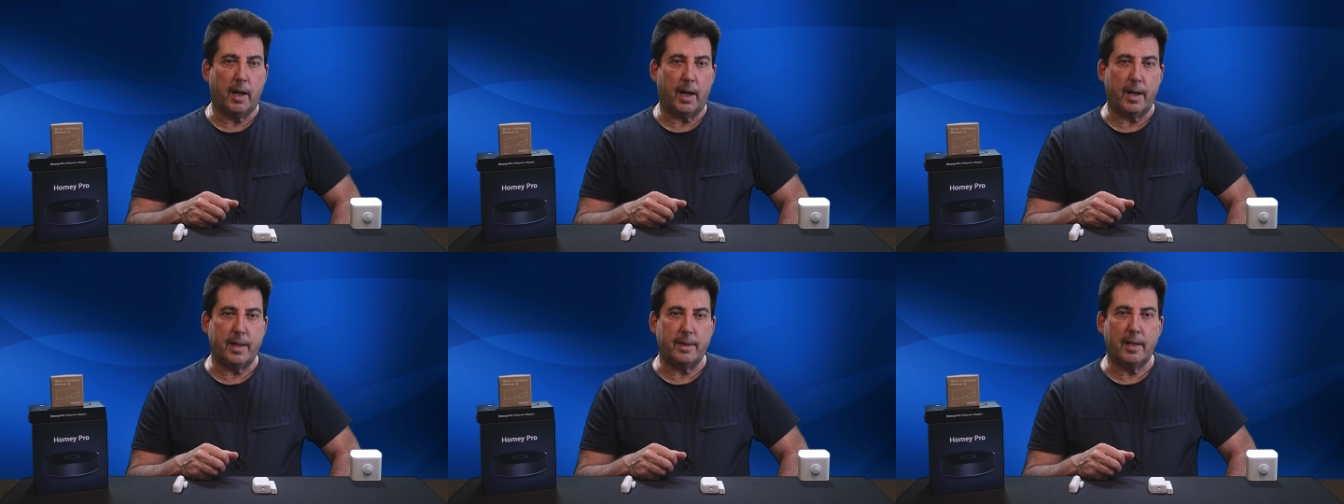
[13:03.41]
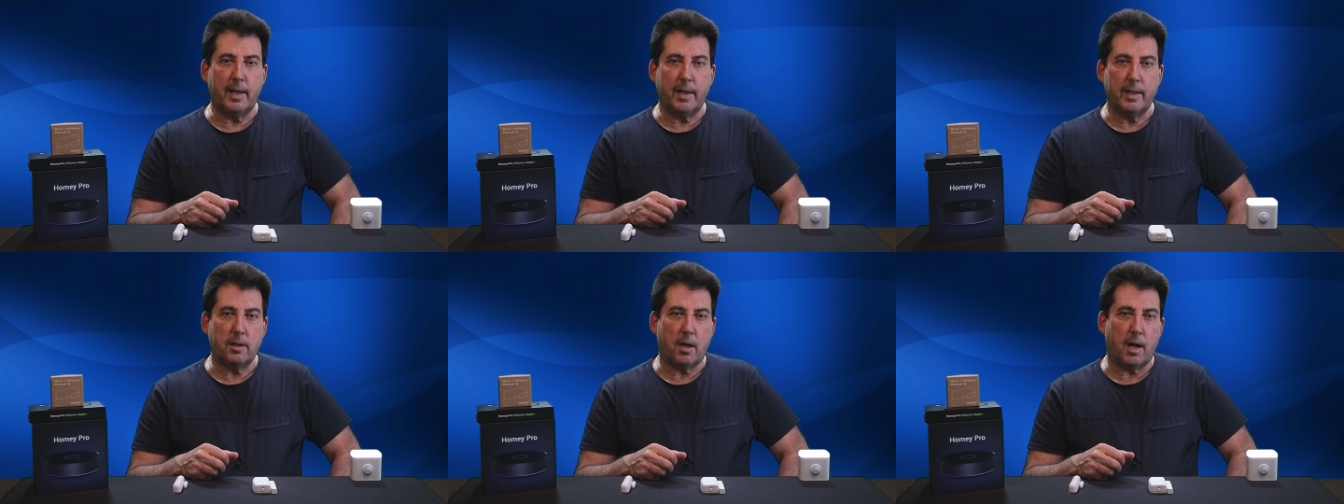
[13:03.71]
I
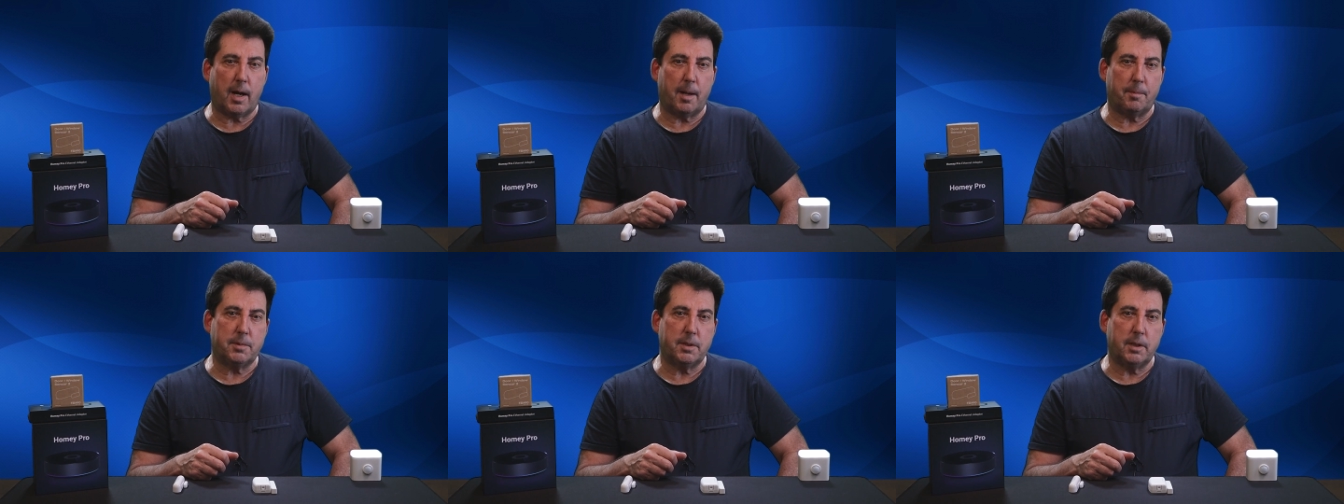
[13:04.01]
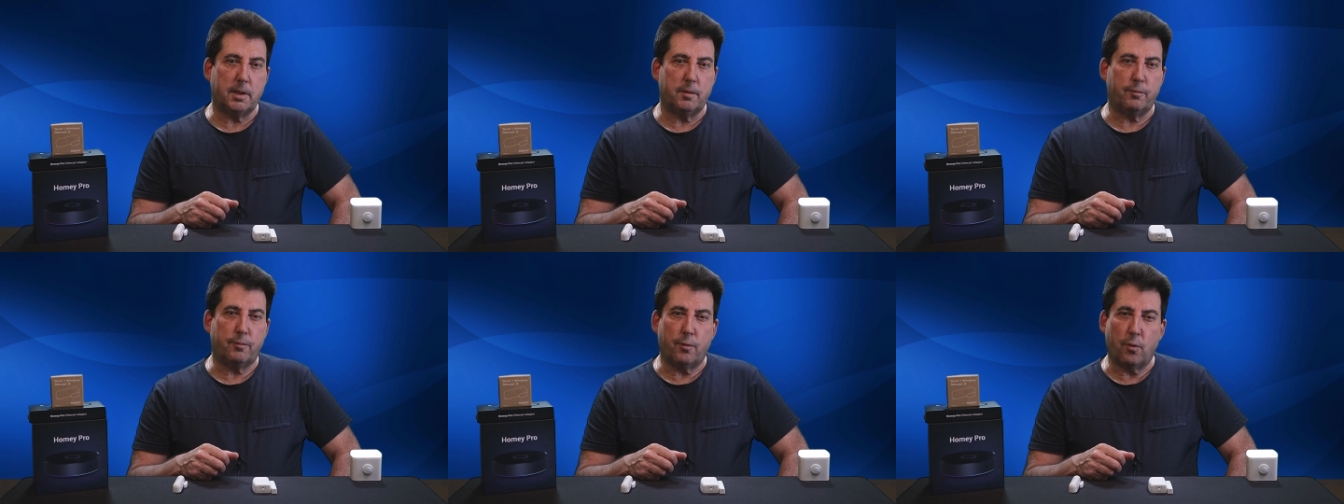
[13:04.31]
then
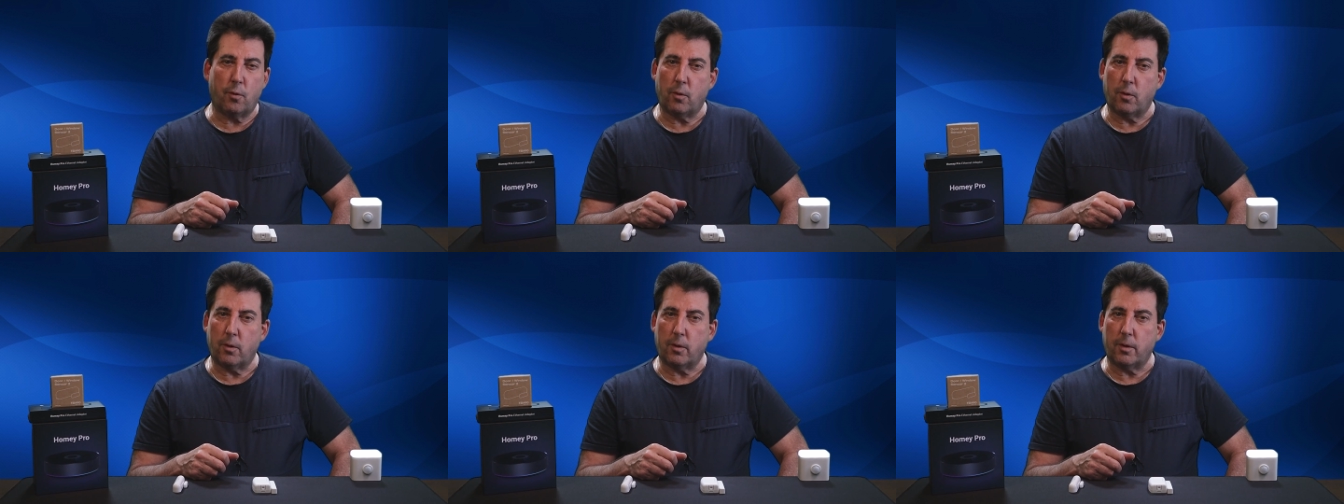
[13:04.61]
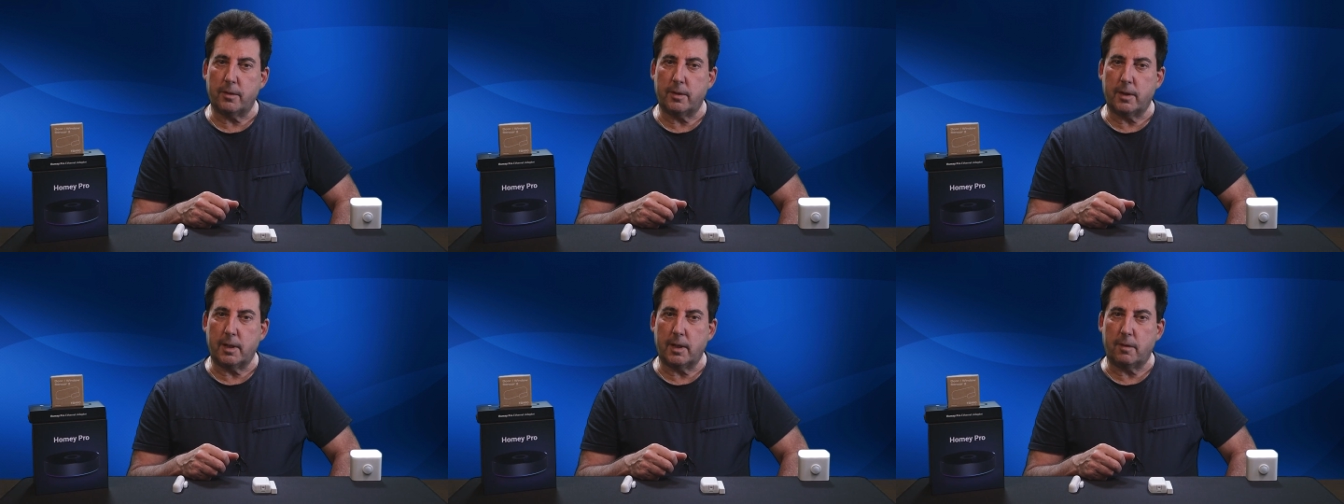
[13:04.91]
opted
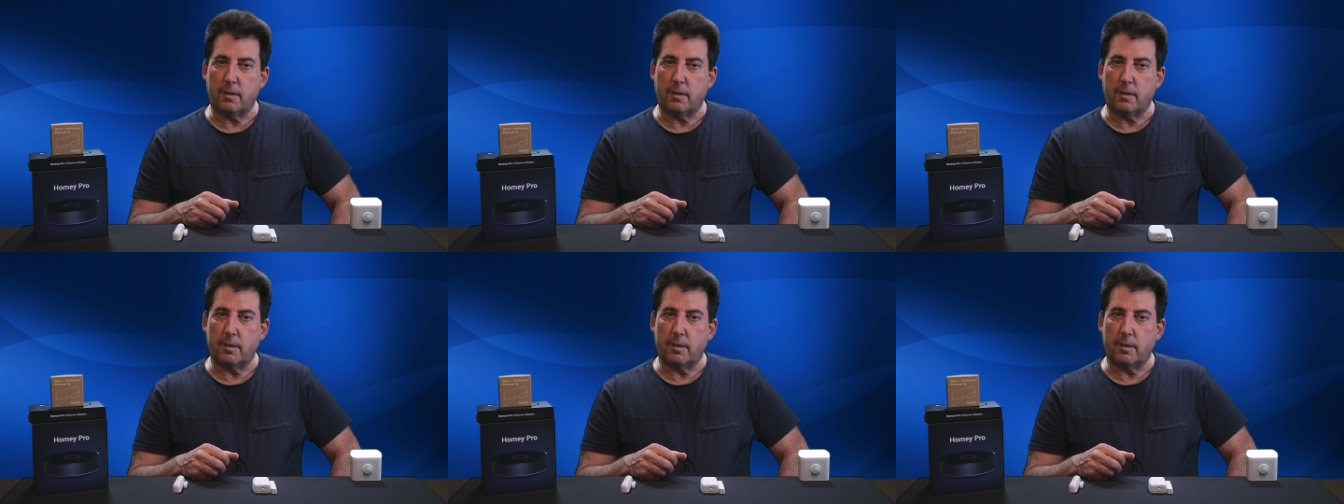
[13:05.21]
for the